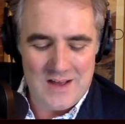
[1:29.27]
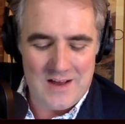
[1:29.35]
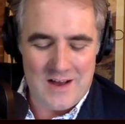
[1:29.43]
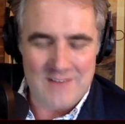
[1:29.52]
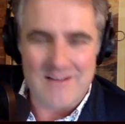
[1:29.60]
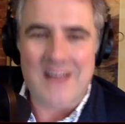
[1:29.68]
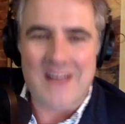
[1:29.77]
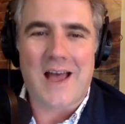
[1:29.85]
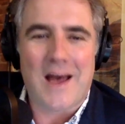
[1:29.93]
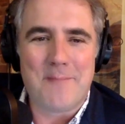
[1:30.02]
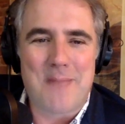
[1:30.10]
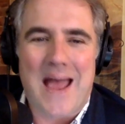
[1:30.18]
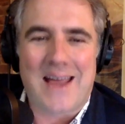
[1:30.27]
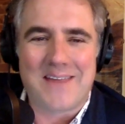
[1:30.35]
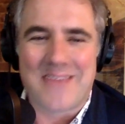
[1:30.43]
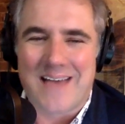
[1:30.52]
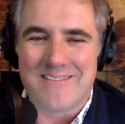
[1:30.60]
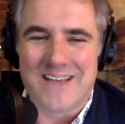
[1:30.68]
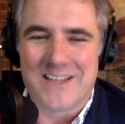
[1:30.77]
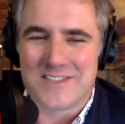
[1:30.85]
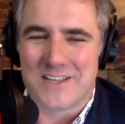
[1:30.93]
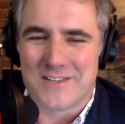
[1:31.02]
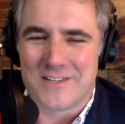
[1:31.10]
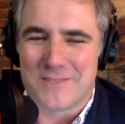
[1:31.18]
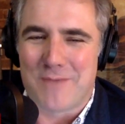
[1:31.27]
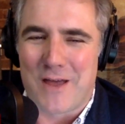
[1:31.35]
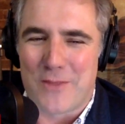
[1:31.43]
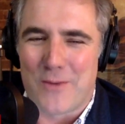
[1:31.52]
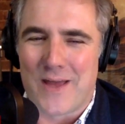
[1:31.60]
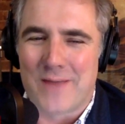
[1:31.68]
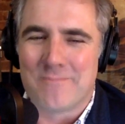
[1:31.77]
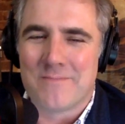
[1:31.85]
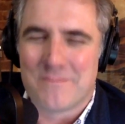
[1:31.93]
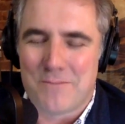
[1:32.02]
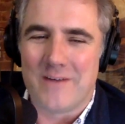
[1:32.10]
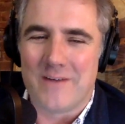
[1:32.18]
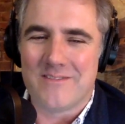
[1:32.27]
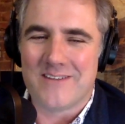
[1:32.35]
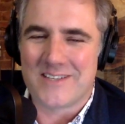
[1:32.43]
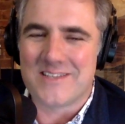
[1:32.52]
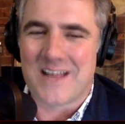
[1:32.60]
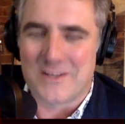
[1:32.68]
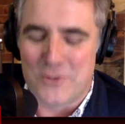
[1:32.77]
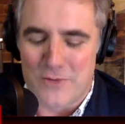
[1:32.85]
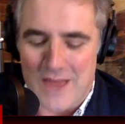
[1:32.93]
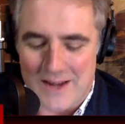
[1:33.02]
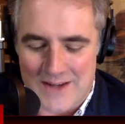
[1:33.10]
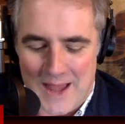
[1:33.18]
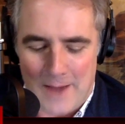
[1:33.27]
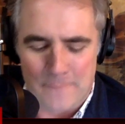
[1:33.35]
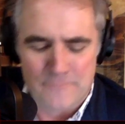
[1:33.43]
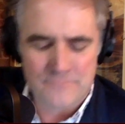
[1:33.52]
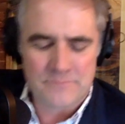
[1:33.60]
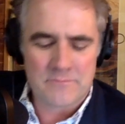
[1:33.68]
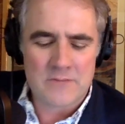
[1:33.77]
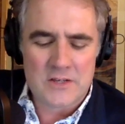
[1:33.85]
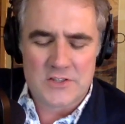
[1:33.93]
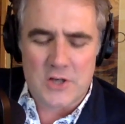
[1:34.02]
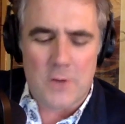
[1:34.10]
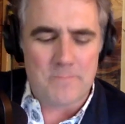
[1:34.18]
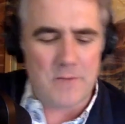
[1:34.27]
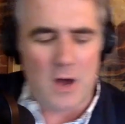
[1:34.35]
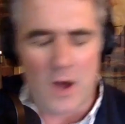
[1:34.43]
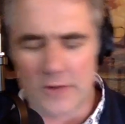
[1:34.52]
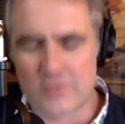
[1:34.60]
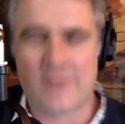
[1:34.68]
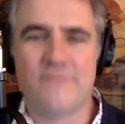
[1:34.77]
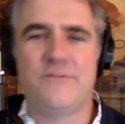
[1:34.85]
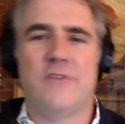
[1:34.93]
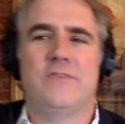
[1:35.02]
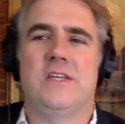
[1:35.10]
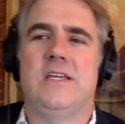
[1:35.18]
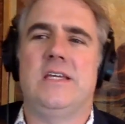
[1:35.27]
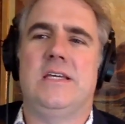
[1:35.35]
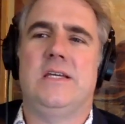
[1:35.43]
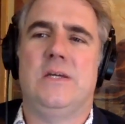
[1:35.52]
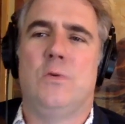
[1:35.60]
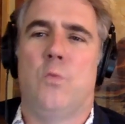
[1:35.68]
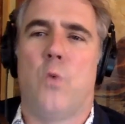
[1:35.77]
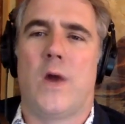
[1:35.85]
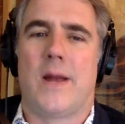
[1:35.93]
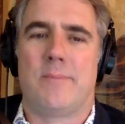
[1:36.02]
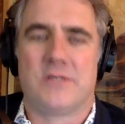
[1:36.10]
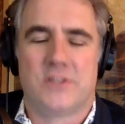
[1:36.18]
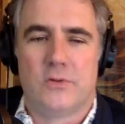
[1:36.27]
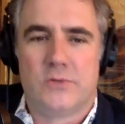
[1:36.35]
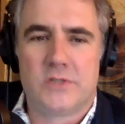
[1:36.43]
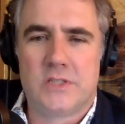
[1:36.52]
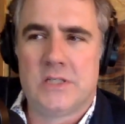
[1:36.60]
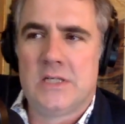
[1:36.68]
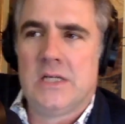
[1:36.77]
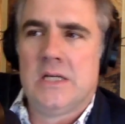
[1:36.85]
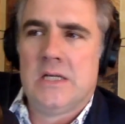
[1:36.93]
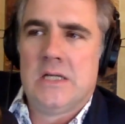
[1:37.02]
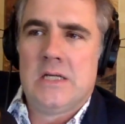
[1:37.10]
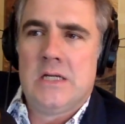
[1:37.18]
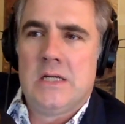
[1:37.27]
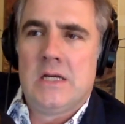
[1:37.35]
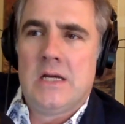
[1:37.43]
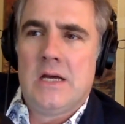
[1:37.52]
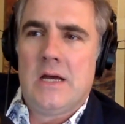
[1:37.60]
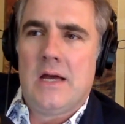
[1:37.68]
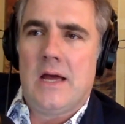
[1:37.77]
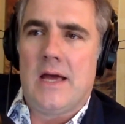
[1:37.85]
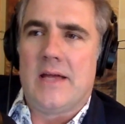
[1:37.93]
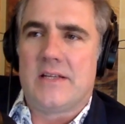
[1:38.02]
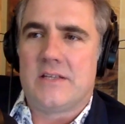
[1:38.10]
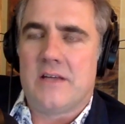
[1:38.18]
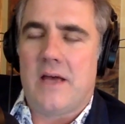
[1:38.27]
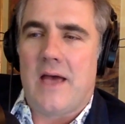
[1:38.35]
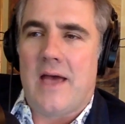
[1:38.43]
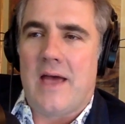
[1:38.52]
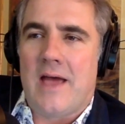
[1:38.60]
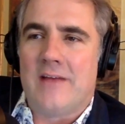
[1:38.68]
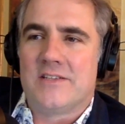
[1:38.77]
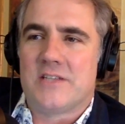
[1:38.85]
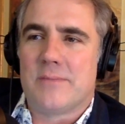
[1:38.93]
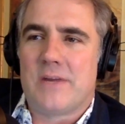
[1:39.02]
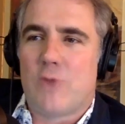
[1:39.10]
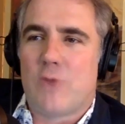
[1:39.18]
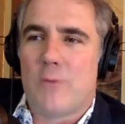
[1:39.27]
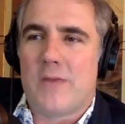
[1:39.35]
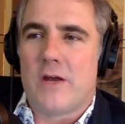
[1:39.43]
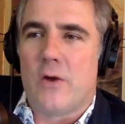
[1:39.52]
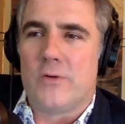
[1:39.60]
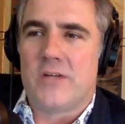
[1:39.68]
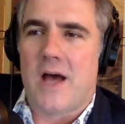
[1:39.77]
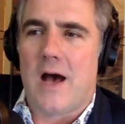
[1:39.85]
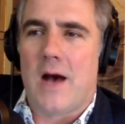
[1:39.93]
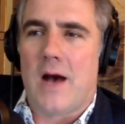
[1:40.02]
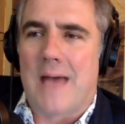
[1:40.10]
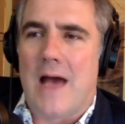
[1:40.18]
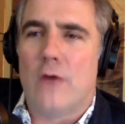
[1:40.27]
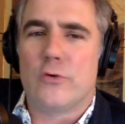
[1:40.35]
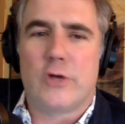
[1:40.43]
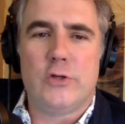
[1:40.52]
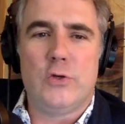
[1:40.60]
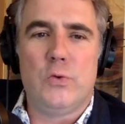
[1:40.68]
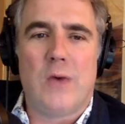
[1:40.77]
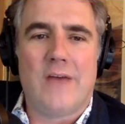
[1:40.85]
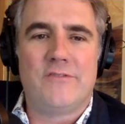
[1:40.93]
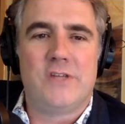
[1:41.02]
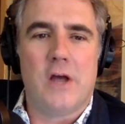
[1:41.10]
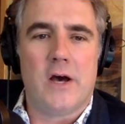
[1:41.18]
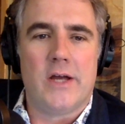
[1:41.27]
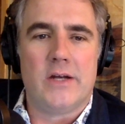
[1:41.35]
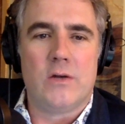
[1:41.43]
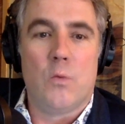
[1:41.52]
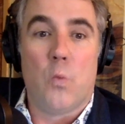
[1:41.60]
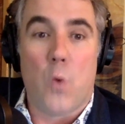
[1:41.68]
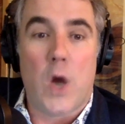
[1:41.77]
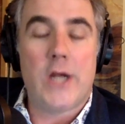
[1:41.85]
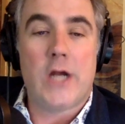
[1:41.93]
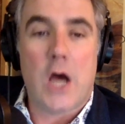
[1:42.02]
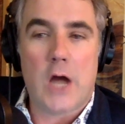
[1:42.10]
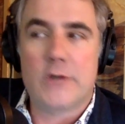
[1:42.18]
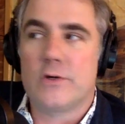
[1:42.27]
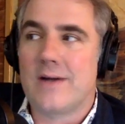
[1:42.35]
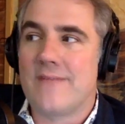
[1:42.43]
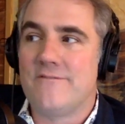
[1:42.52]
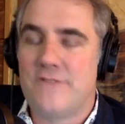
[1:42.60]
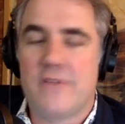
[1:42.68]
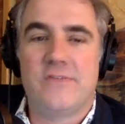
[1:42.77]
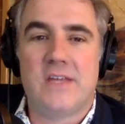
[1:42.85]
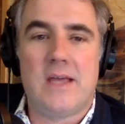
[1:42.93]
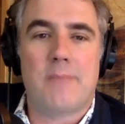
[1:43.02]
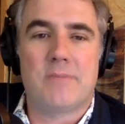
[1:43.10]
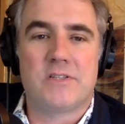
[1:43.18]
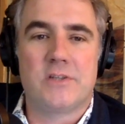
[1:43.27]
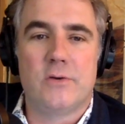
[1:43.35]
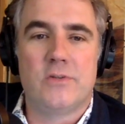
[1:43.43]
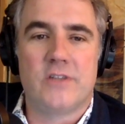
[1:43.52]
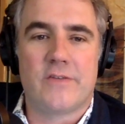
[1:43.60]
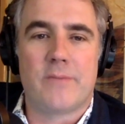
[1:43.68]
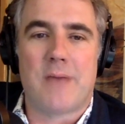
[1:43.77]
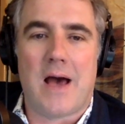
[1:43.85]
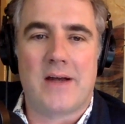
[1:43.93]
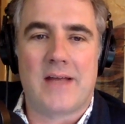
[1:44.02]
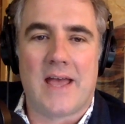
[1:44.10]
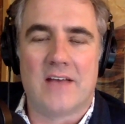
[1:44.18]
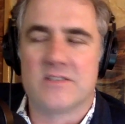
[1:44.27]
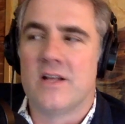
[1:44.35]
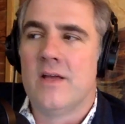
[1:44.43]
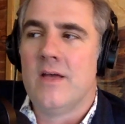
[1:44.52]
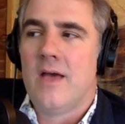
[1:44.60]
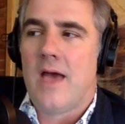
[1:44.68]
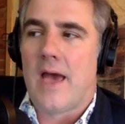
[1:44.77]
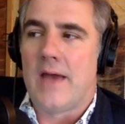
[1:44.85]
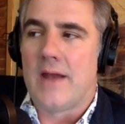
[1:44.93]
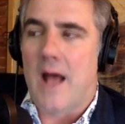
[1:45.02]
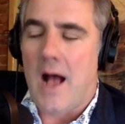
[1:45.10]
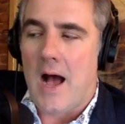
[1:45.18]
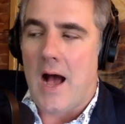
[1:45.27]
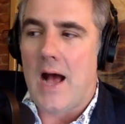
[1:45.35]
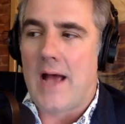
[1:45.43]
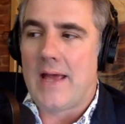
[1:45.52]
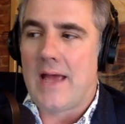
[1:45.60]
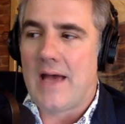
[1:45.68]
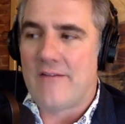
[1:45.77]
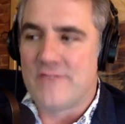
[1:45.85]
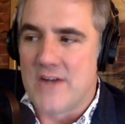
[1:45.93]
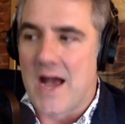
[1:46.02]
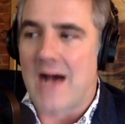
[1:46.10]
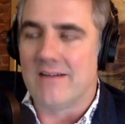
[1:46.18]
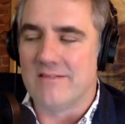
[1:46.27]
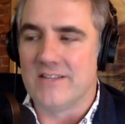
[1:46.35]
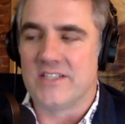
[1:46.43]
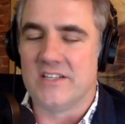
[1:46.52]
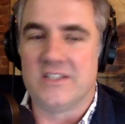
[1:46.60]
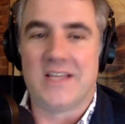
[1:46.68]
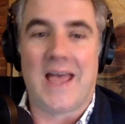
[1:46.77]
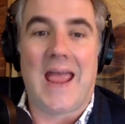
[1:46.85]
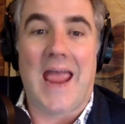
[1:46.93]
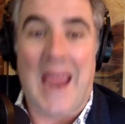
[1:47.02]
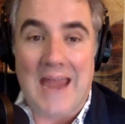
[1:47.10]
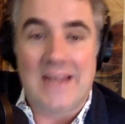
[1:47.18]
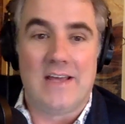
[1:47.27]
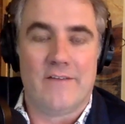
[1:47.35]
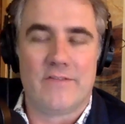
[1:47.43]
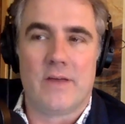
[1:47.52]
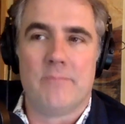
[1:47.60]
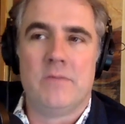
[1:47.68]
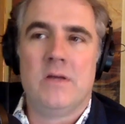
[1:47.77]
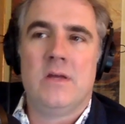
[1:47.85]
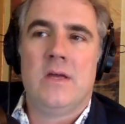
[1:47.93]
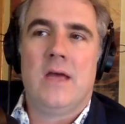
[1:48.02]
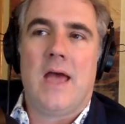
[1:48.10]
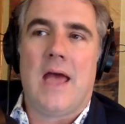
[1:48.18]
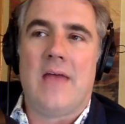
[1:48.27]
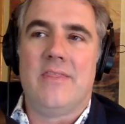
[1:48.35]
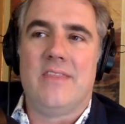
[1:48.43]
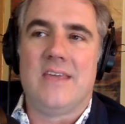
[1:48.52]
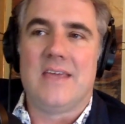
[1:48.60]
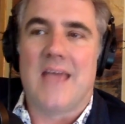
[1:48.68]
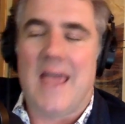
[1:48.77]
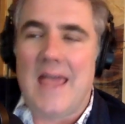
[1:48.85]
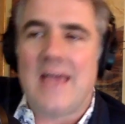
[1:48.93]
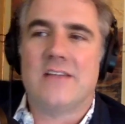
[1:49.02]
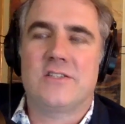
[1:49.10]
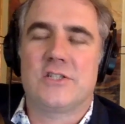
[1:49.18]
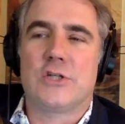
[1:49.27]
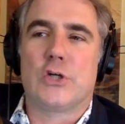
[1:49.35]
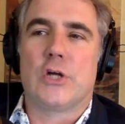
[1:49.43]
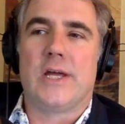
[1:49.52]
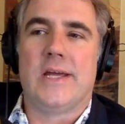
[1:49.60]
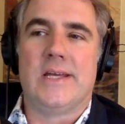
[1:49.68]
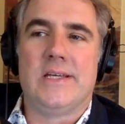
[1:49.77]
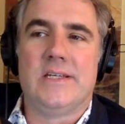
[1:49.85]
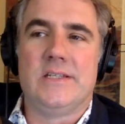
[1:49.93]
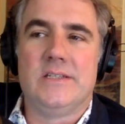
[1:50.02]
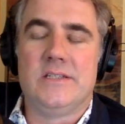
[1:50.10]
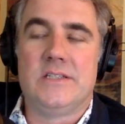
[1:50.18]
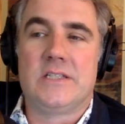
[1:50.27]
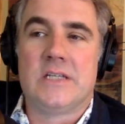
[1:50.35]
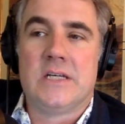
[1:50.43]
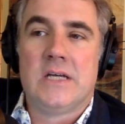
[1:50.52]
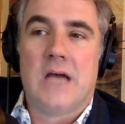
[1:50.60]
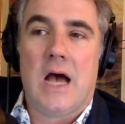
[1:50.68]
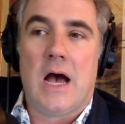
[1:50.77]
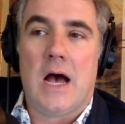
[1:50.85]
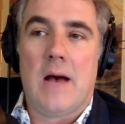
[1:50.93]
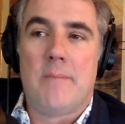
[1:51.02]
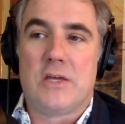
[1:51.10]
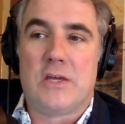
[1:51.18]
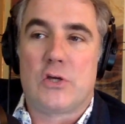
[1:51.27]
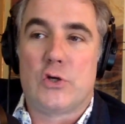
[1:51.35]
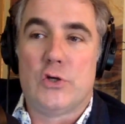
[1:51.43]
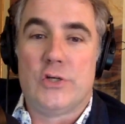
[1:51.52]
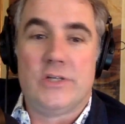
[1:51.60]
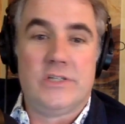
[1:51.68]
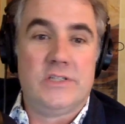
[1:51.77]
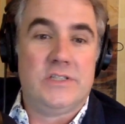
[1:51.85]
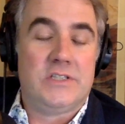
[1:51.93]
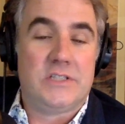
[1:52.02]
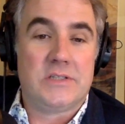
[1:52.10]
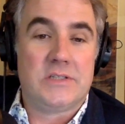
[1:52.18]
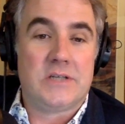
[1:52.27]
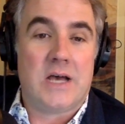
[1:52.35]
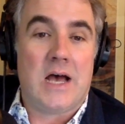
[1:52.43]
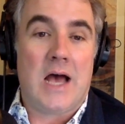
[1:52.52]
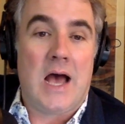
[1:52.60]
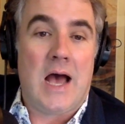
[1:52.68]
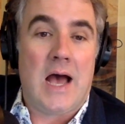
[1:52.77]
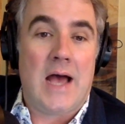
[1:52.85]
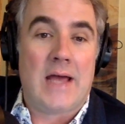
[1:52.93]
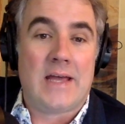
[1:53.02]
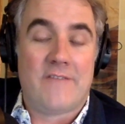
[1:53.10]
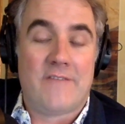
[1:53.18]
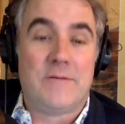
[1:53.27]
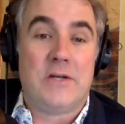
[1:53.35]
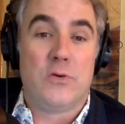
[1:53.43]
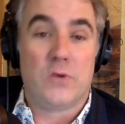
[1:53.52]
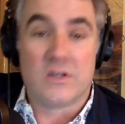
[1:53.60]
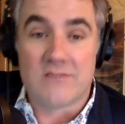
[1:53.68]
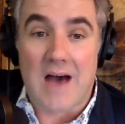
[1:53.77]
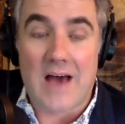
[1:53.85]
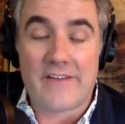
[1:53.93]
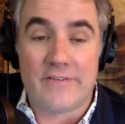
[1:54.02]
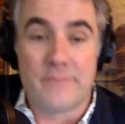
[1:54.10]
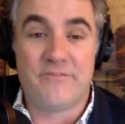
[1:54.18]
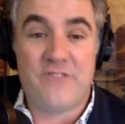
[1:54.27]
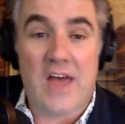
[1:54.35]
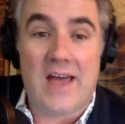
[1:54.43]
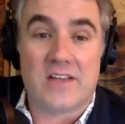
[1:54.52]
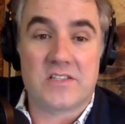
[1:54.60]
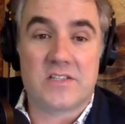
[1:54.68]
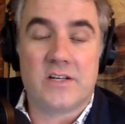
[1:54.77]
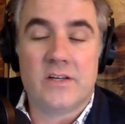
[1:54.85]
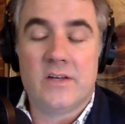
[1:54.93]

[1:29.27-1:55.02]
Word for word: A lot to unpack in that last sentence, by the way, but let's not do that now. So 151 episodes. It, and somebody wrote me a note, Tom, how could you have done 150 episodes of a podcast and I have not listened to any of them. And the answer is uh, because I have been doing a lot of them fast.